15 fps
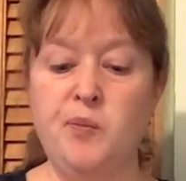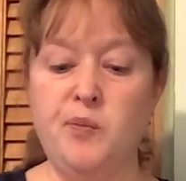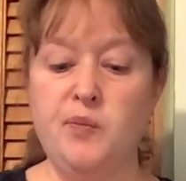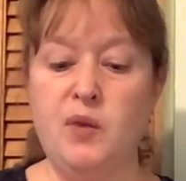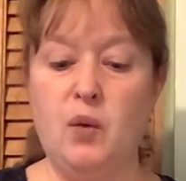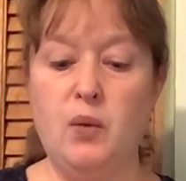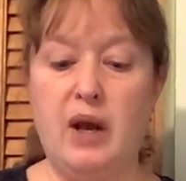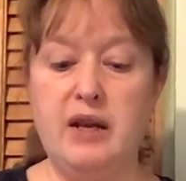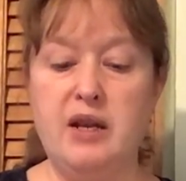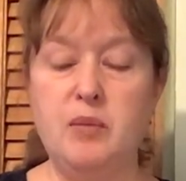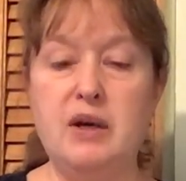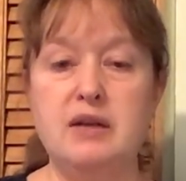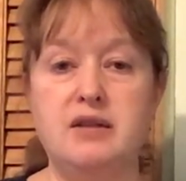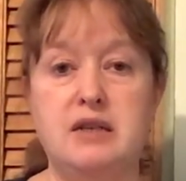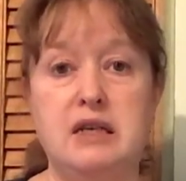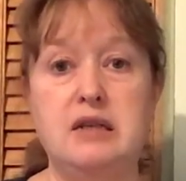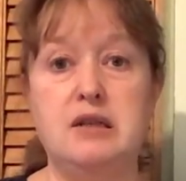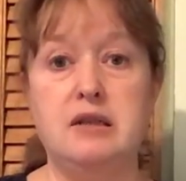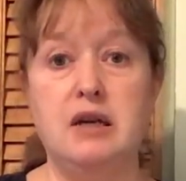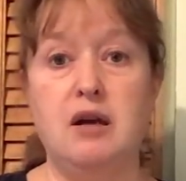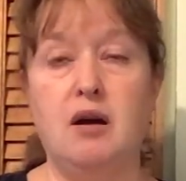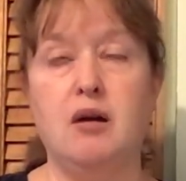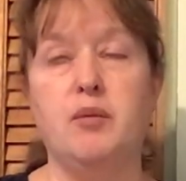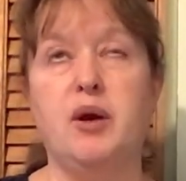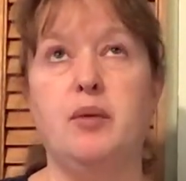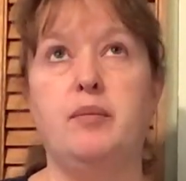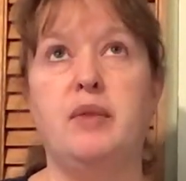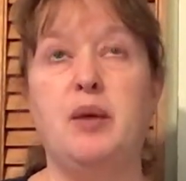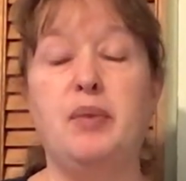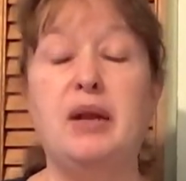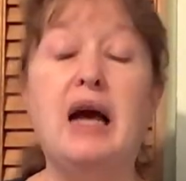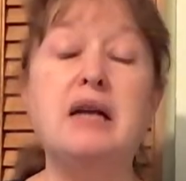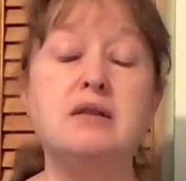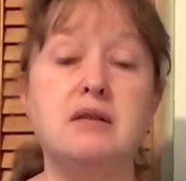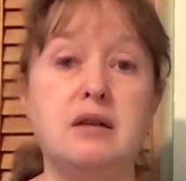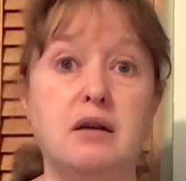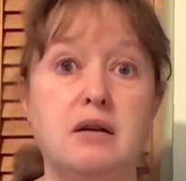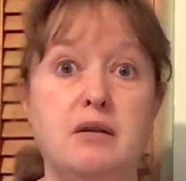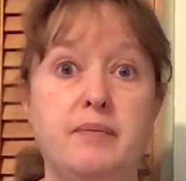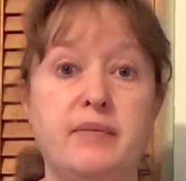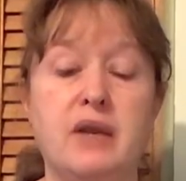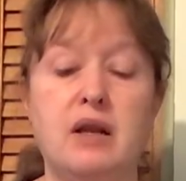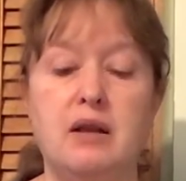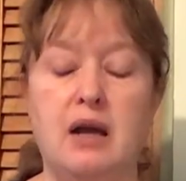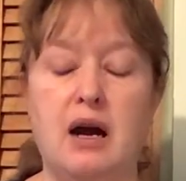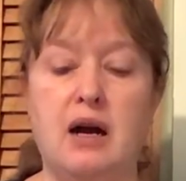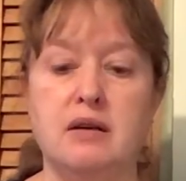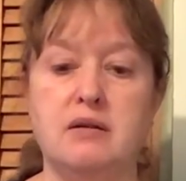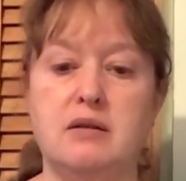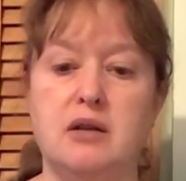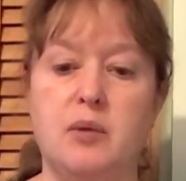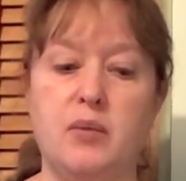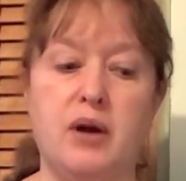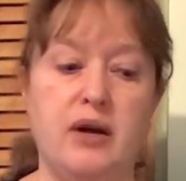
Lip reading: when I did my seed sale, or my plant sale last summer,